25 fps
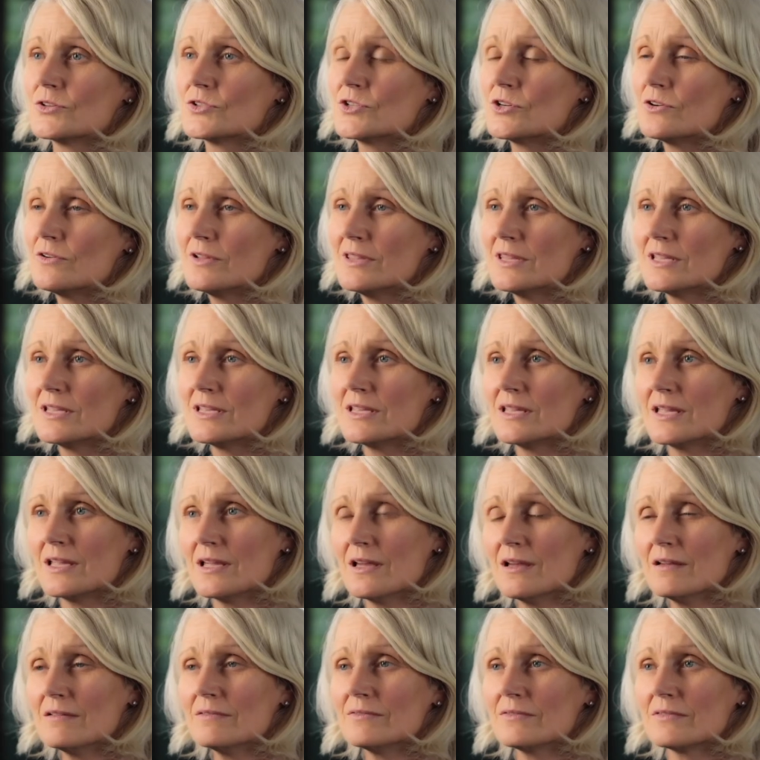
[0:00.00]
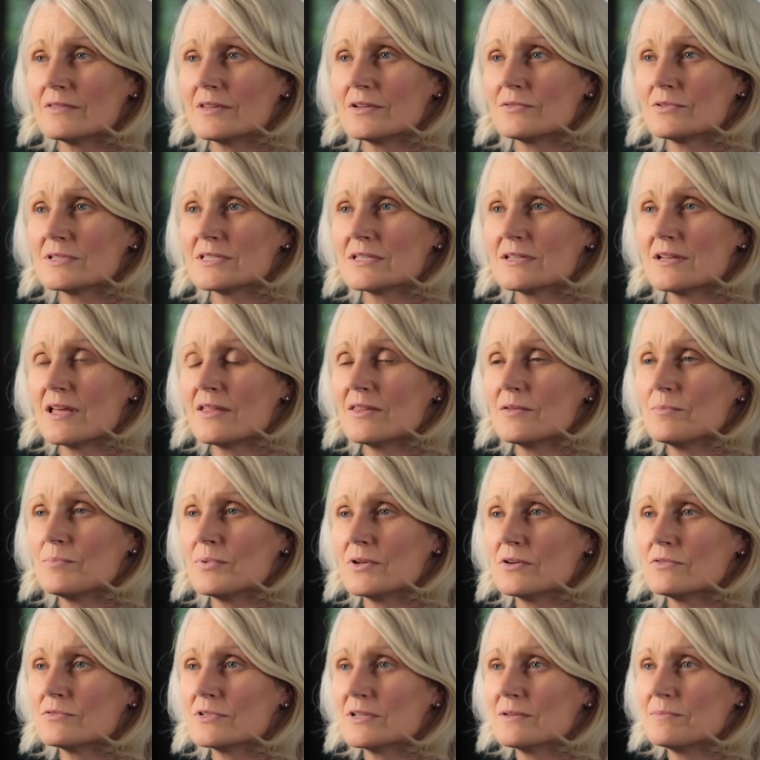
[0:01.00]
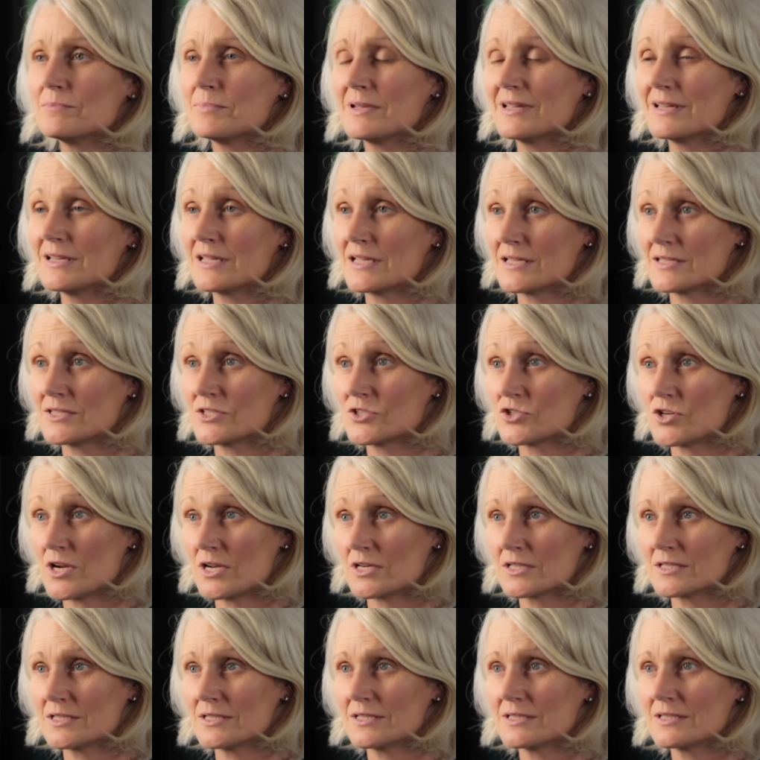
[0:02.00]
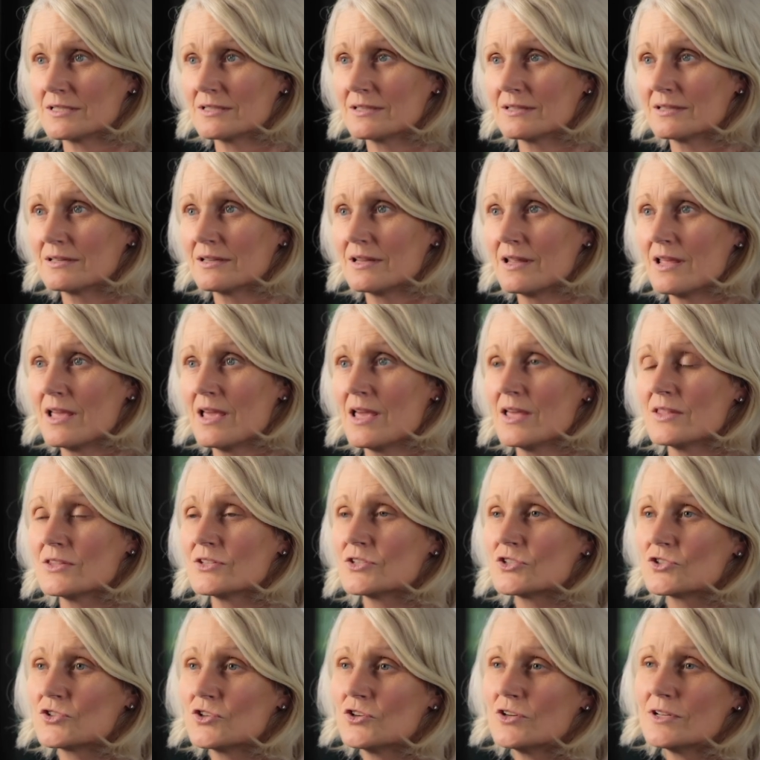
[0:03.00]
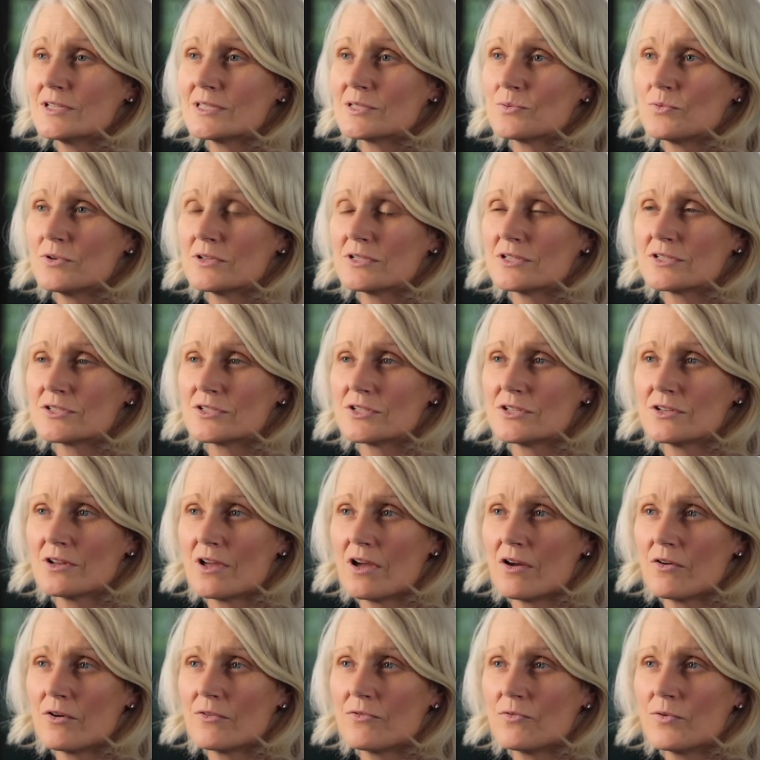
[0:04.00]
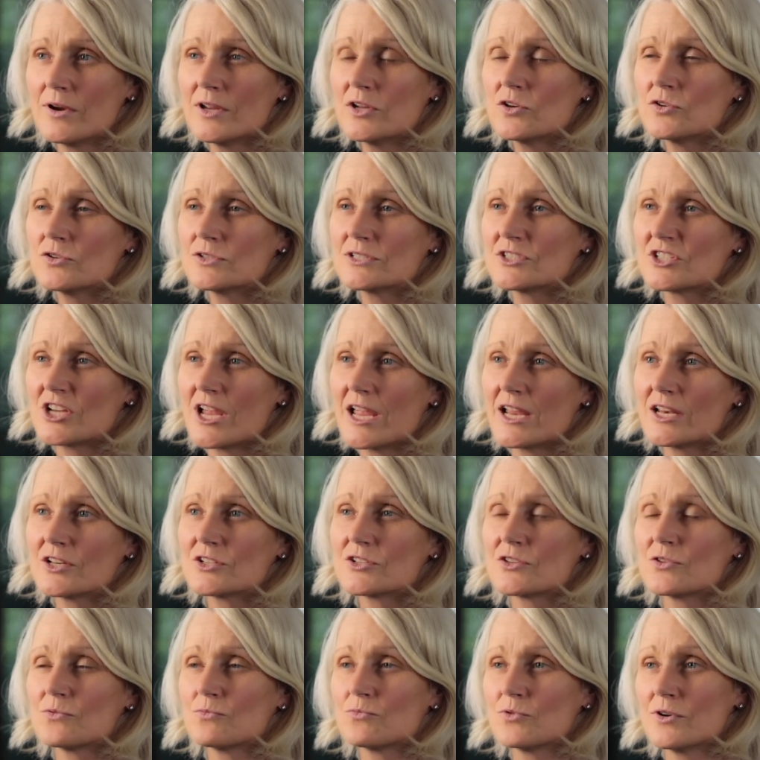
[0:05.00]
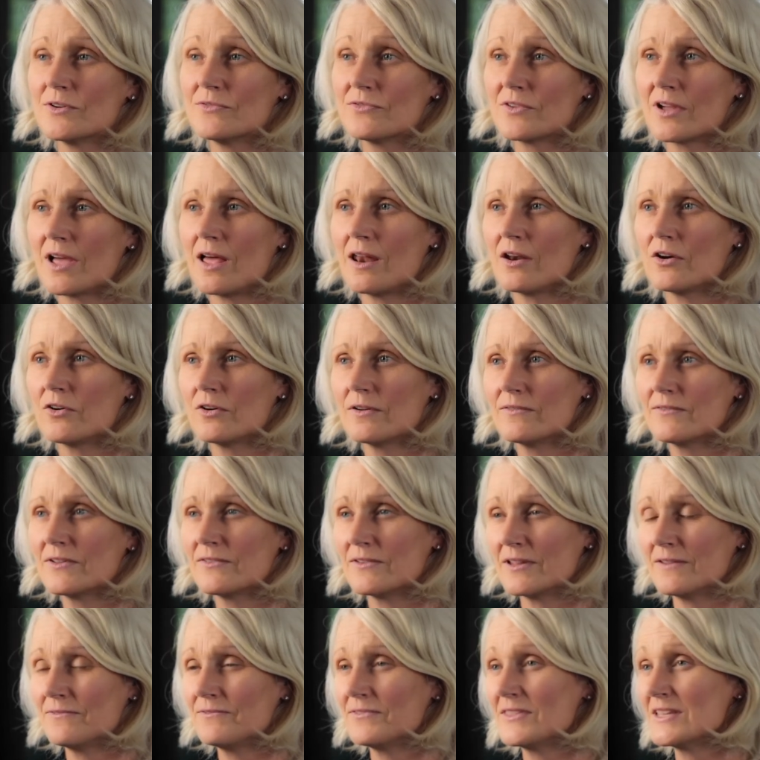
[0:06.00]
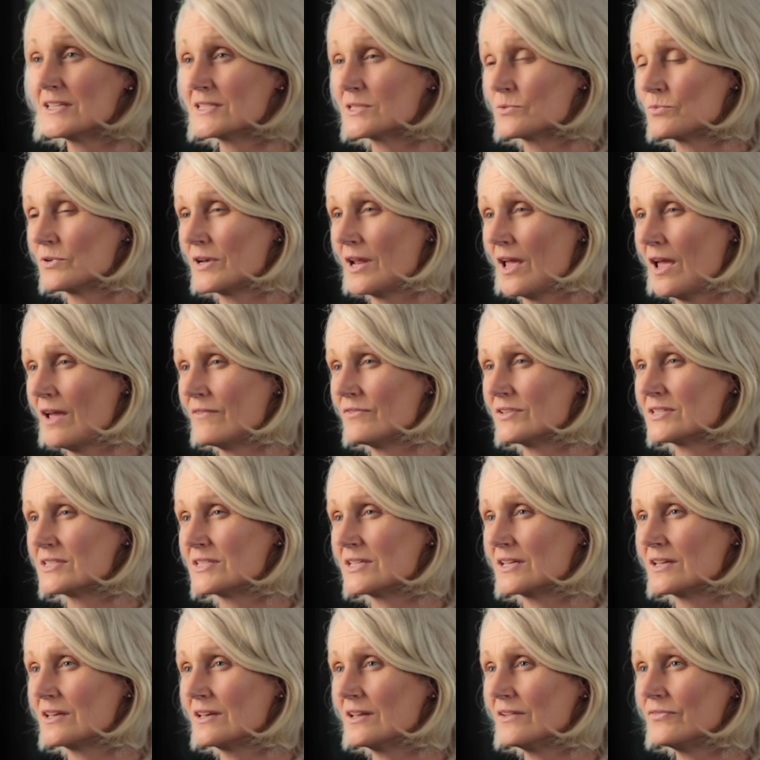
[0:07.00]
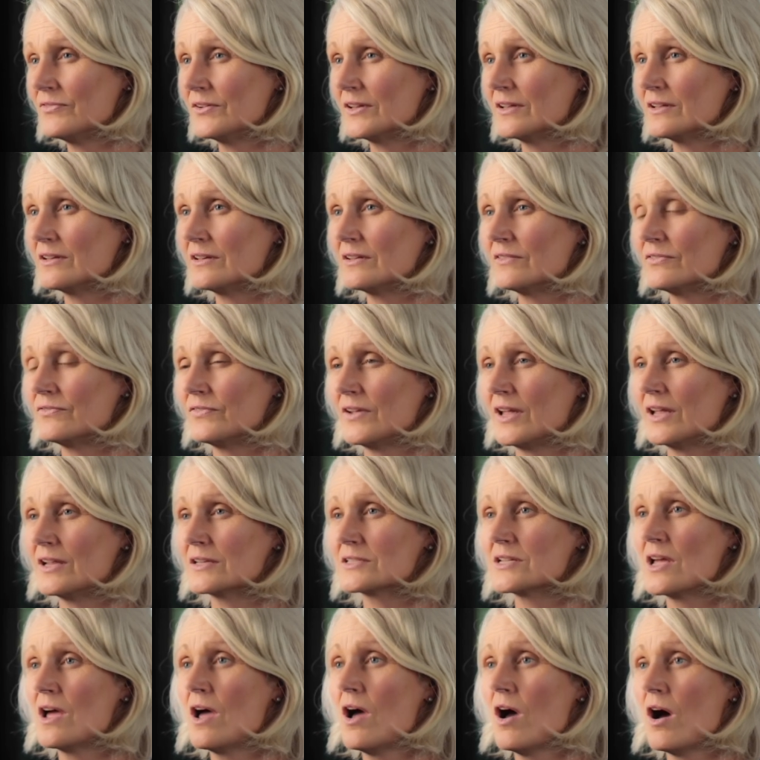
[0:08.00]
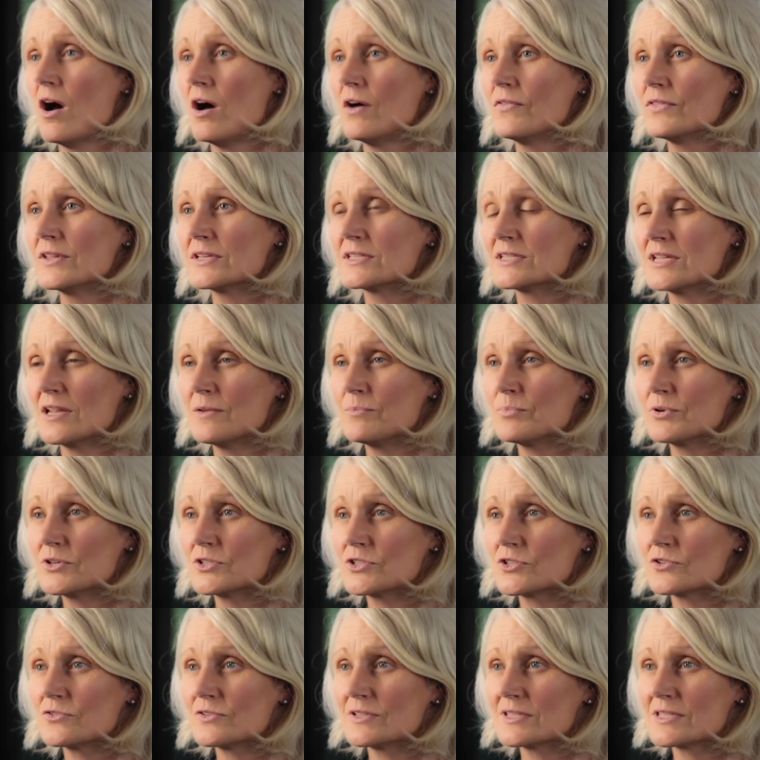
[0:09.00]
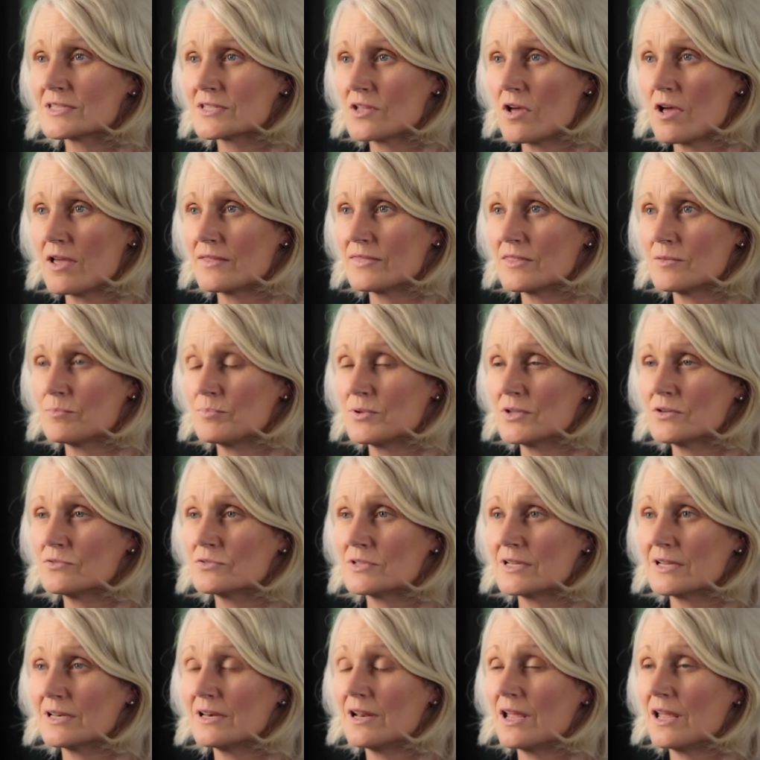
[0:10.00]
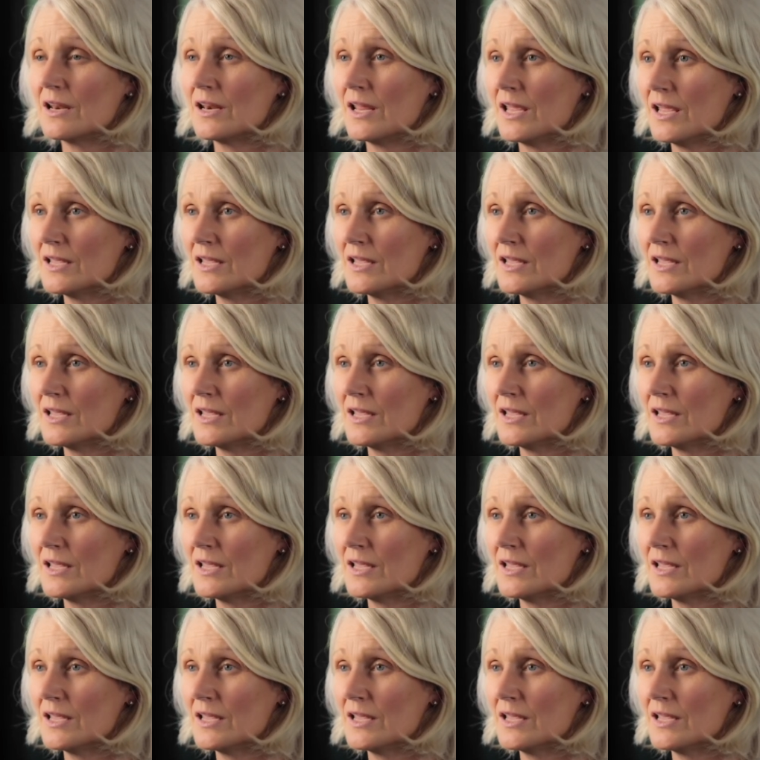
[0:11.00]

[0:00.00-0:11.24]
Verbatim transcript: During the year, there was another building being constructed. The students wanted to know if we could change the roof colour and if this would have a significant effect on the temperature inside the building and